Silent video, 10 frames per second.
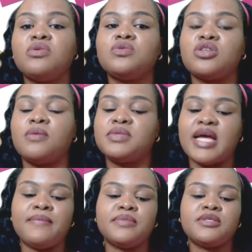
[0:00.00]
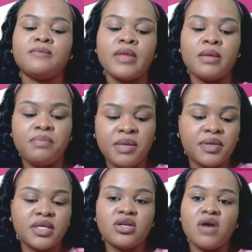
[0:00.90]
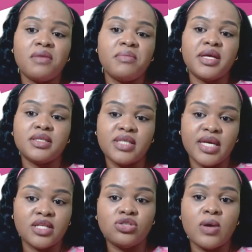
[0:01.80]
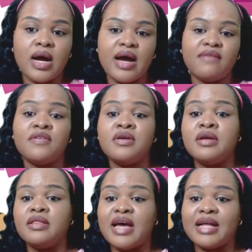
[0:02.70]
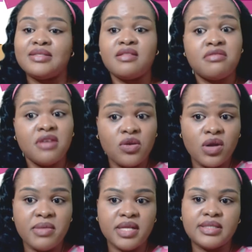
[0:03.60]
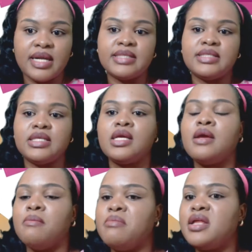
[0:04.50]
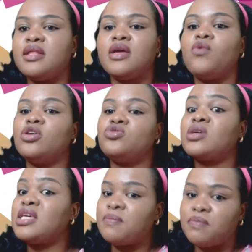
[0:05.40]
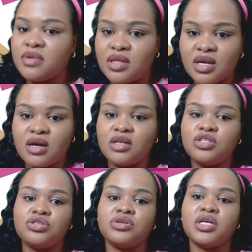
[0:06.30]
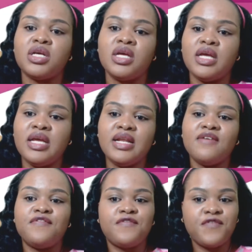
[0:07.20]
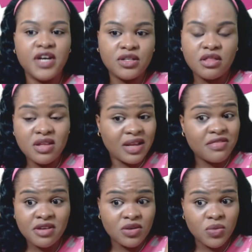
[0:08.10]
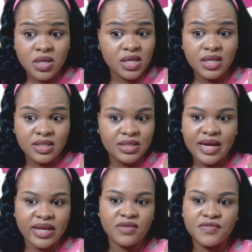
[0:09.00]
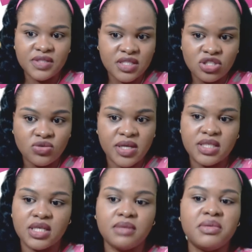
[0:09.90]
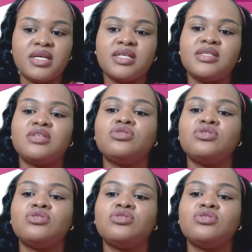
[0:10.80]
sometimes people in government tend to have that third world mentality, meaning they want to keep the country in a third world kind of situation, because um, they